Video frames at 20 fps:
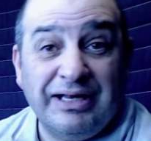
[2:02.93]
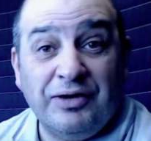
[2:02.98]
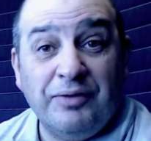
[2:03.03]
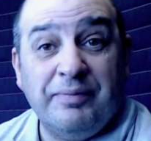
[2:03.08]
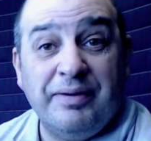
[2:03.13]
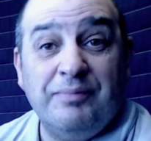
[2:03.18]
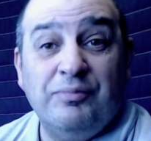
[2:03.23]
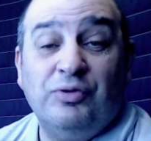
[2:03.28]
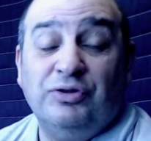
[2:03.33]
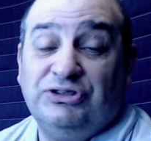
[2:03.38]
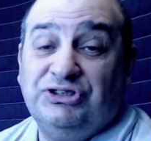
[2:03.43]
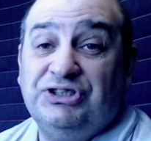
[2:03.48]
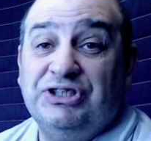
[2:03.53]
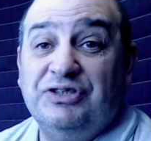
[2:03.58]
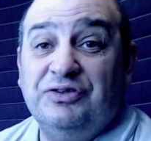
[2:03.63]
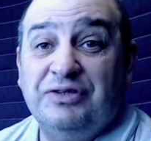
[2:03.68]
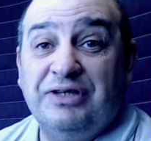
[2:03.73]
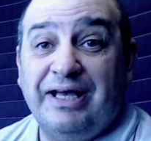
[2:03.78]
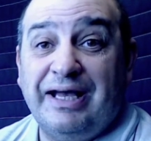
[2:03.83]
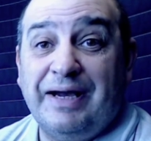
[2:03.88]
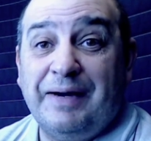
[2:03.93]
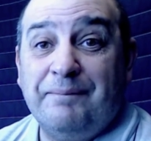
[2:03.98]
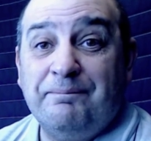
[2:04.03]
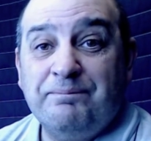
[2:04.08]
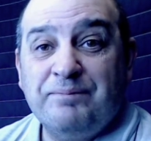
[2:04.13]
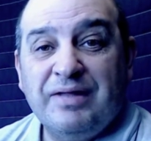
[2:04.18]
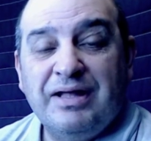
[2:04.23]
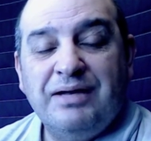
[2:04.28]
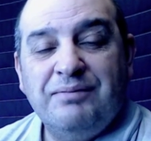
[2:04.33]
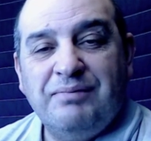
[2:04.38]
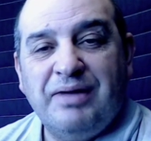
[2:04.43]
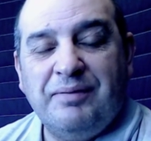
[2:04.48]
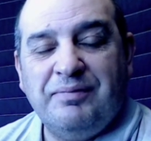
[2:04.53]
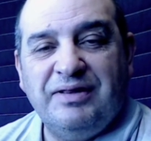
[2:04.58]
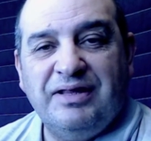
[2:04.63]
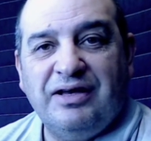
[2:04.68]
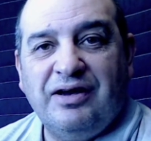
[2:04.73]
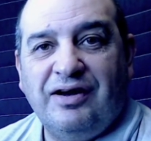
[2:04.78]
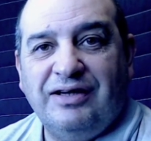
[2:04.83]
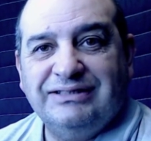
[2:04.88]
a little bit more chilled out. Maybe
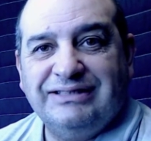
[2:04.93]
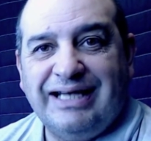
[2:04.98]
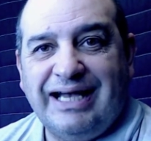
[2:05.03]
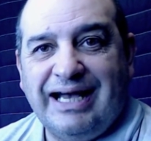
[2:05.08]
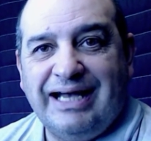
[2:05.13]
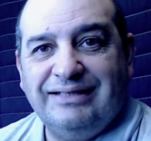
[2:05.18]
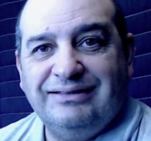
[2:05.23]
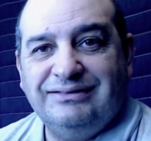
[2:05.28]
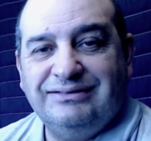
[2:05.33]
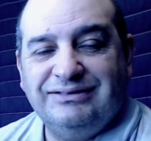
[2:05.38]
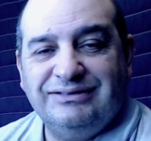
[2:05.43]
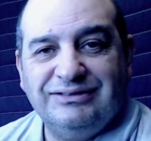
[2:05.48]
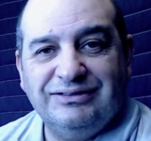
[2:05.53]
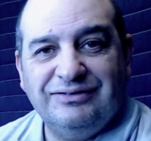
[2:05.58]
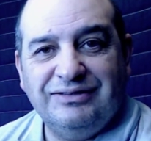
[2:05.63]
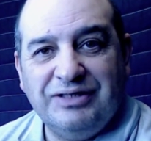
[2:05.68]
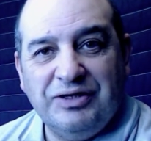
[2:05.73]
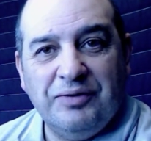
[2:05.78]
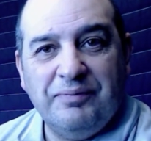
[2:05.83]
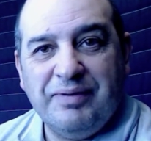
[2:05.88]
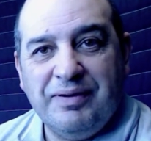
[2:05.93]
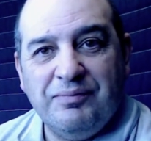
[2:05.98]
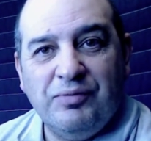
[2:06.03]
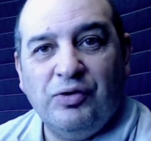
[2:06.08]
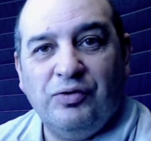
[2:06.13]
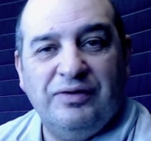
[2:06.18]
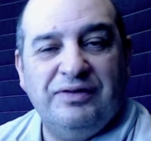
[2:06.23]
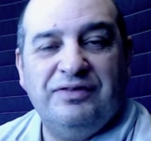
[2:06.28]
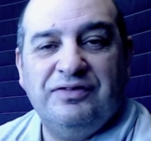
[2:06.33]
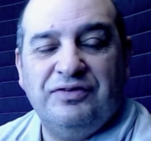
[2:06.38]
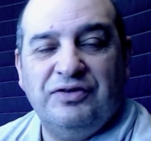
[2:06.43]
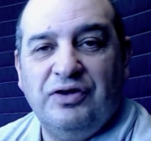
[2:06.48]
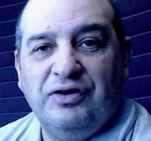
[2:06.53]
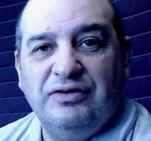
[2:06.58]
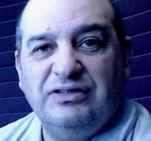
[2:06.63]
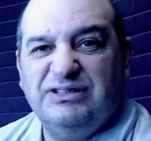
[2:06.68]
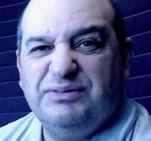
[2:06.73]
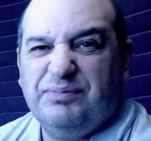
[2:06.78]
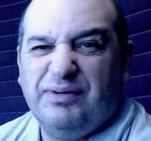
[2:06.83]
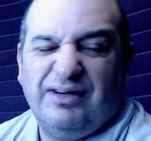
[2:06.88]
the guys at Andertons are a little bit more
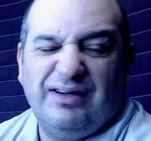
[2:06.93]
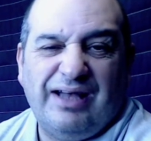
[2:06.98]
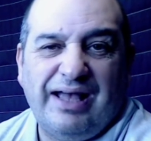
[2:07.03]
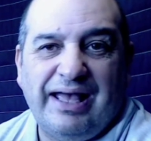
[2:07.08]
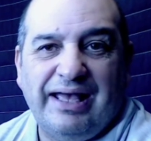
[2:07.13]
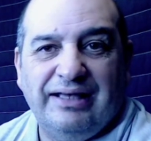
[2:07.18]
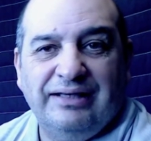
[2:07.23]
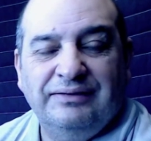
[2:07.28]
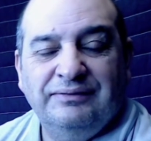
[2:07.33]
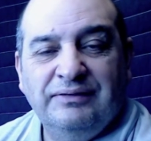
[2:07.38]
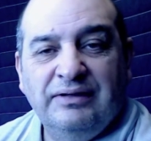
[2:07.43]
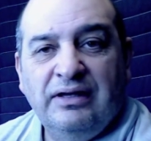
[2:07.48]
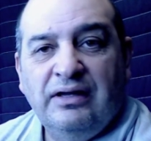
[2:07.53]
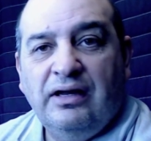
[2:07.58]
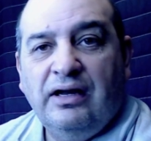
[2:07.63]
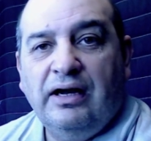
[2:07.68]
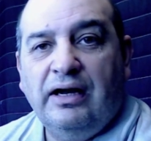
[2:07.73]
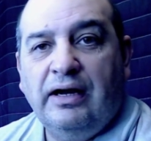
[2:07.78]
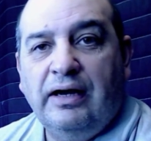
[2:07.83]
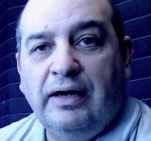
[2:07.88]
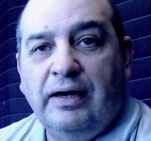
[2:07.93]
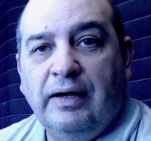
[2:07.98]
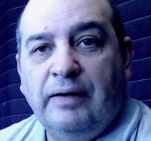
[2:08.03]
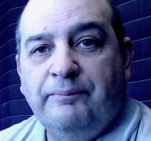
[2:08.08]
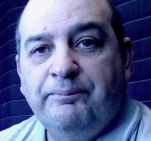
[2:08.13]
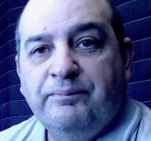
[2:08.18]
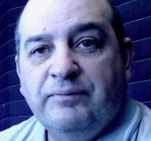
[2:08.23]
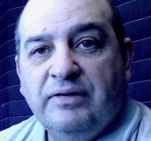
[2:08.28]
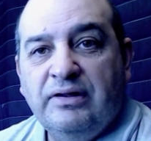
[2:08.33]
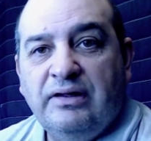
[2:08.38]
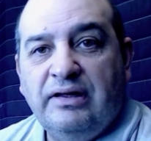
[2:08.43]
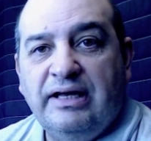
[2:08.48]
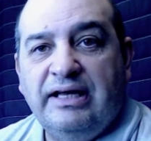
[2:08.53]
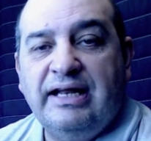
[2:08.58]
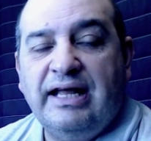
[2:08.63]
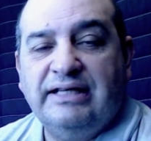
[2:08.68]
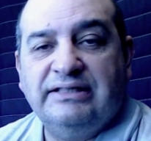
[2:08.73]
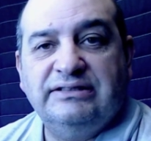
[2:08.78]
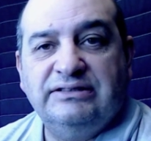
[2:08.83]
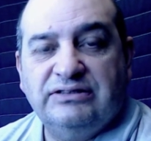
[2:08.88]
enthused, but hey, in
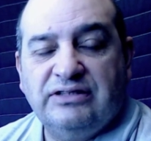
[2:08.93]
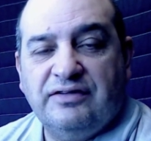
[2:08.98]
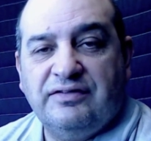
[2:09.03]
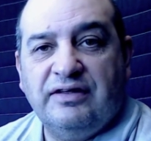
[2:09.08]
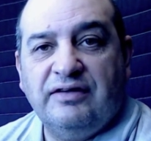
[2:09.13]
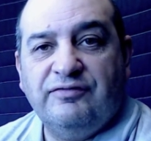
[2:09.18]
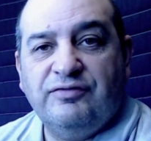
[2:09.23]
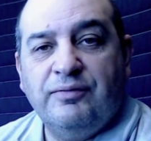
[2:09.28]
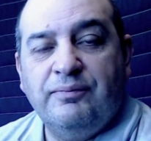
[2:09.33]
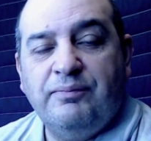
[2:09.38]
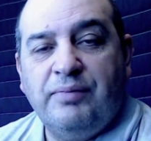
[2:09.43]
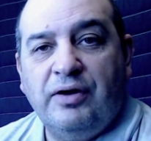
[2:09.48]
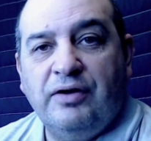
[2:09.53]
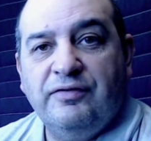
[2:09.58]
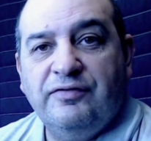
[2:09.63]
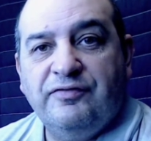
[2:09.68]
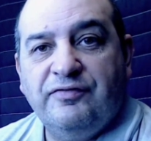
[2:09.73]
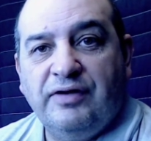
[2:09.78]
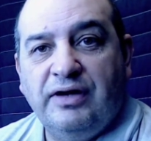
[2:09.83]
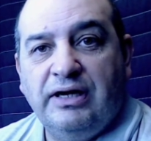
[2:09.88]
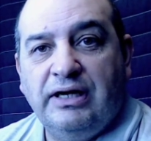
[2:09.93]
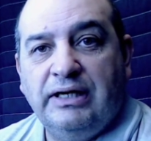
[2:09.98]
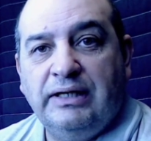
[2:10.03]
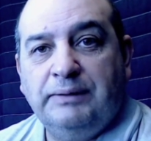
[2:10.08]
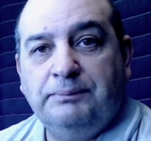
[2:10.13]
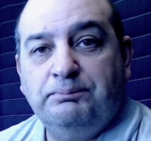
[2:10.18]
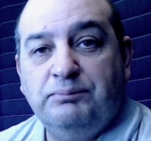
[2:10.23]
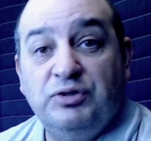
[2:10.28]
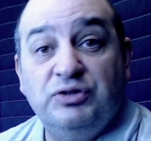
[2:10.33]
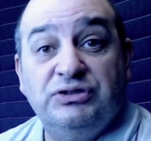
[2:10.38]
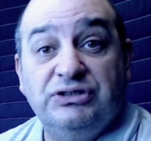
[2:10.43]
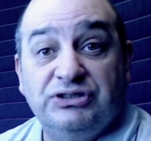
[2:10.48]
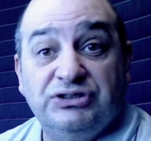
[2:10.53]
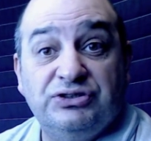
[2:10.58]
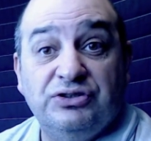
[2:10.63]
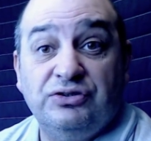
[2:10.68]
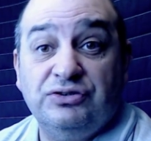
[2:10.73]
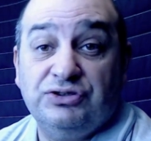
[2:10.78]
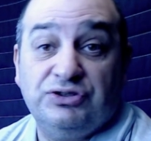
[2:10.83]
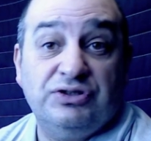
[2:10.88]
essence, I think from both music
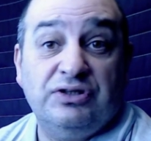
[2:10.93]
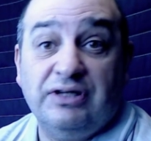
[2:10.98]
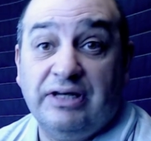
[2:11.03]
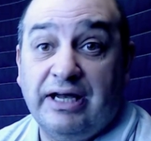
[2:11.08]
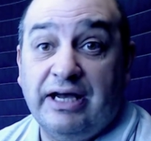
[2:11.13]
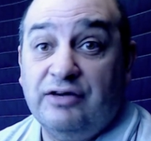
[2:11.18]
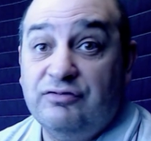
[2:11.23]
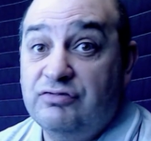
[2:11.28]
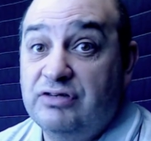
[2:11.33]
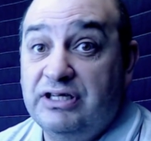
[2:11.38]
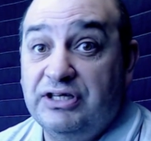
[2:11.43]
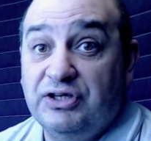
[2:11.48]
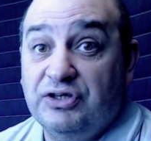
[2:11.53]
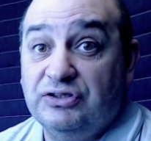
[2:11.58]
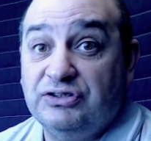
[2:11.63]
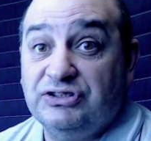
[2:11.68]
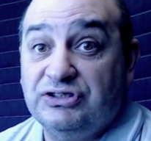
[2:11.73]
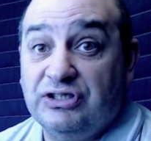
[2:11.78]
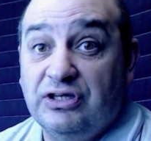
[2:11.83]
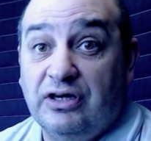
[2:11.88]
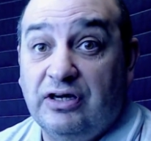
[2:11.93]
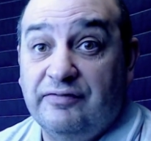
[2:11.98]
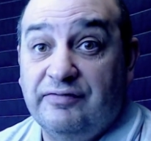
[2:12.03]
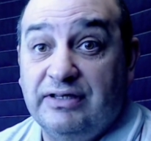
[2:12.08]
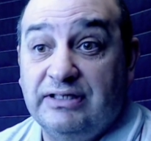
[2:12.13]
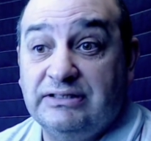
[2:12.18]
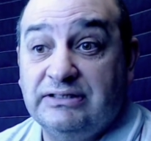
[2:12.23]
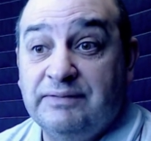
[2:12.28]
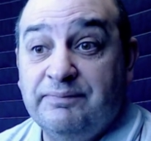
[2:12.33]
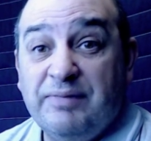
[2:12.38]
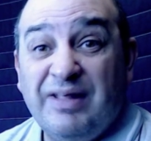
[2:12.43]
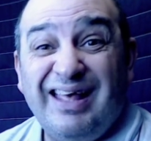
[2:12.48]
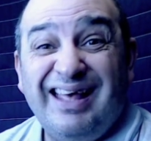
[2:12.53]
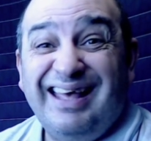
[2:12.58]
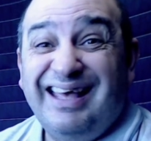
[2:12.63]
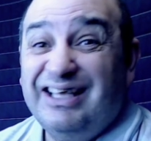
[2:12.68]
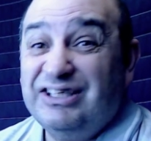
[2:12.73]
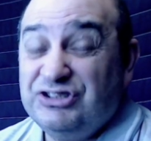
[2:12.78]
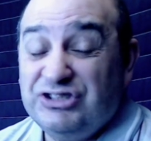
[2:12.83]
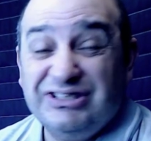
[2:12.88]
stores you're going to get a really good service.
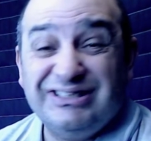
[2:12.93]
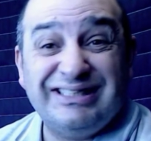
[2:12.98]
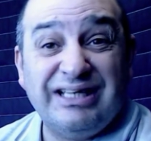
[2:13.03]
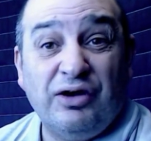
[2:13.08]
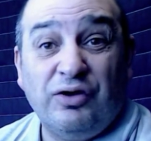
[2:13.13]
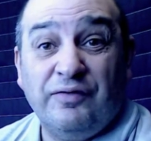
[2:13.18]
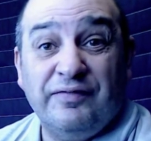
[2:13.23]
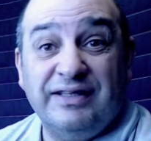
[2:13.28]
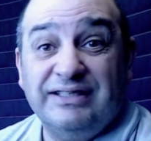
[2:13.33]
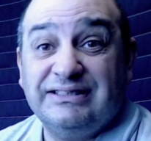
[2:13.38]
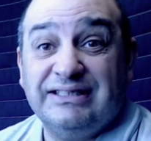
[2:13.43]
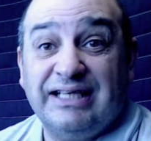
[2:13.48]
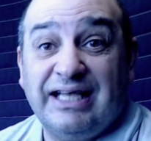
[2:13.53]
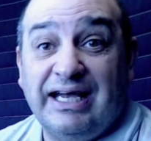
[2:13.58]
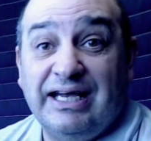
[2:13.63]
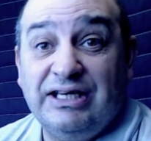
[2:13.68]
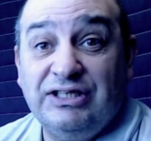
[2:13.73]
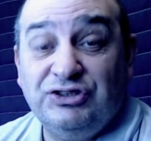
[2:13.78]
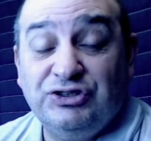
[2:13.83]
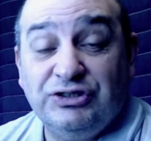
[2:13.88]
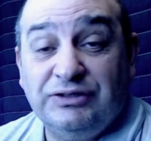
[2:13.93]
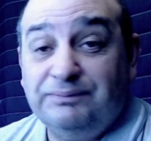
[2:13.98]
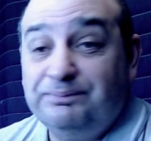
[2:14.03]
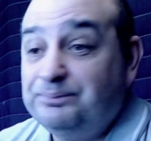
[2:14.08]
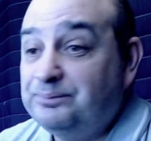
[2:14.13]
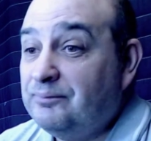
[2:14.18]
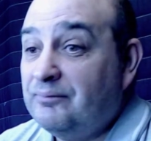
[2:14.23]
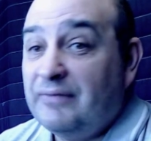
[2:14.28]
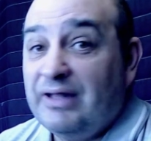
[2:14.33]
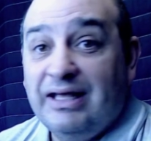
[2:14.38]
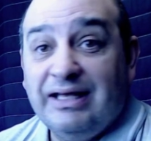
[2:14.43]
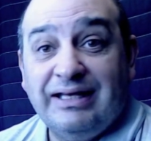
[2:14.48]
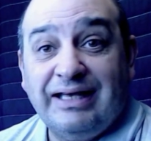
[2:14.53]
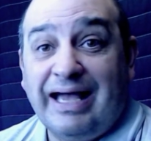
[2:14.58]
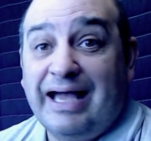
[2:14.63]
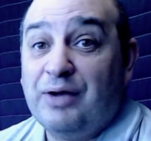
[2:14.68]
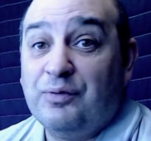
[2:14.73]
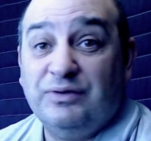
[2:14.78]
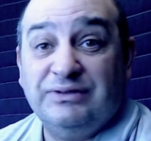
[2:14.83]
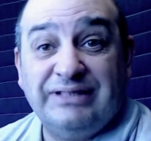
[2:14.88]
It's just that on this occasion,
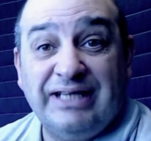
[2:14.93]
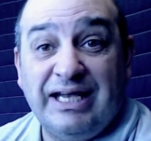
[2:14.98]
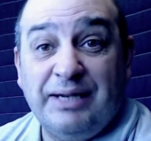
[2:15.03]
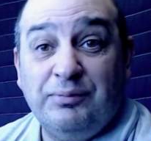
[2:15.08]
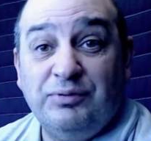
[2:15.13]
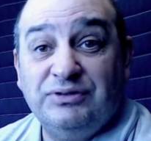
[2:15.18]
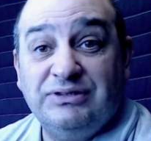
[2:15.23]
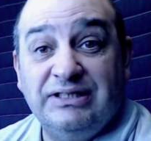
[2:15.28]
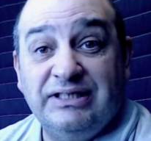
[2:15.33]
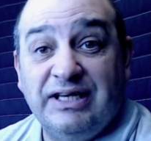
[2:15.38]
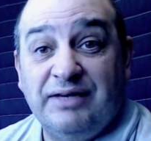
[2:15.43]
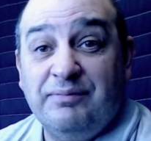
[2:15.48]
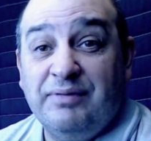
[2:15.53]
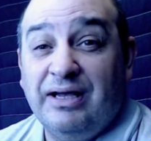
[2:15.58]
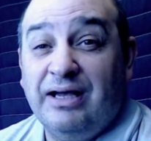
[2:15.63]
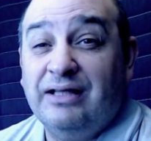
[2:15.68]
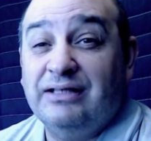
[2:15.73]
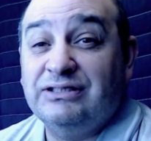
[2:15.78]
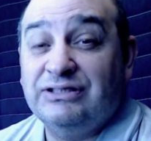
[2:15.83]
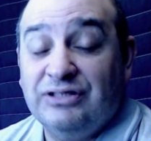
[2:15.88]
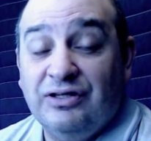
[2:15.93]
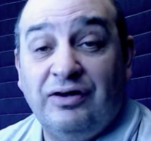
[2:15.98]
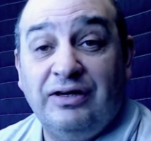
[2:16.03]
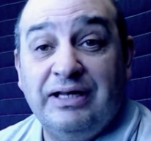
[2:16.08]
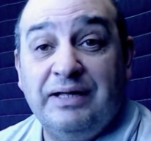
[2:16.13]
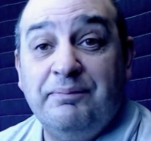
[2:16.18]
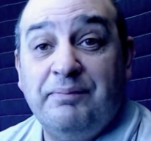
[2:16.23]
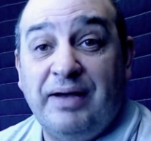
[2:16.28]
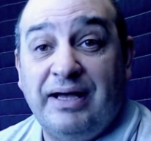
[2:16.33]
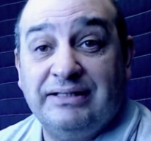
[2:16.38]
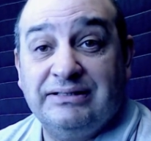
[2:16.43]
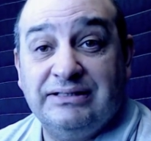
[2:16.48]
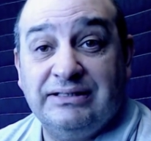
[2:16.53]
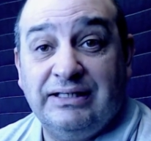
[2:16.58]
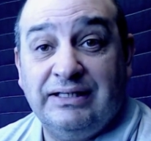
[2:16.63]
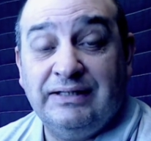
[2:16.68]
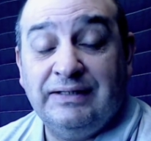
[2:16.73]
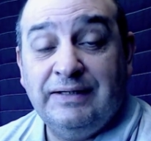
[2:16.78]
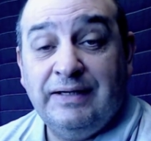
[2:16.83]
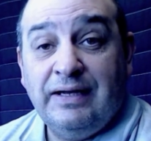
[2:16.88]
GAK was able to give me a slightly
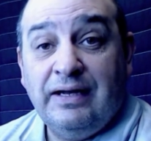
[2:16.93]
better